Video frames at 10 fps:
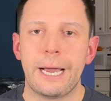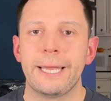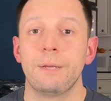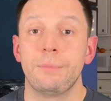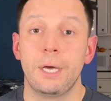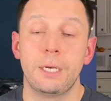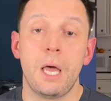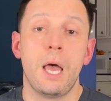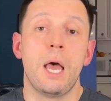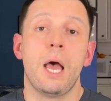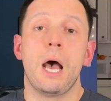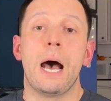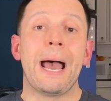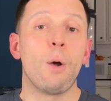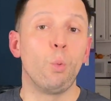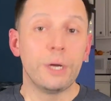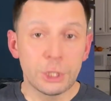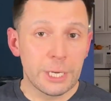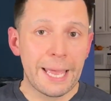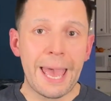item that I
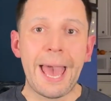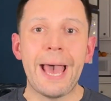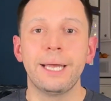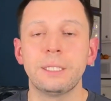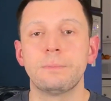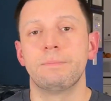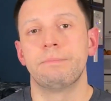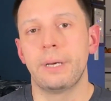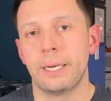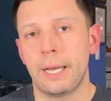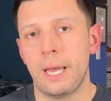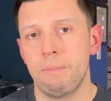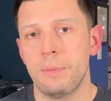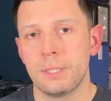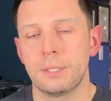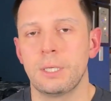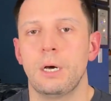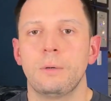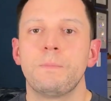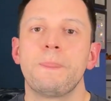wish I had that I missed
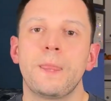on,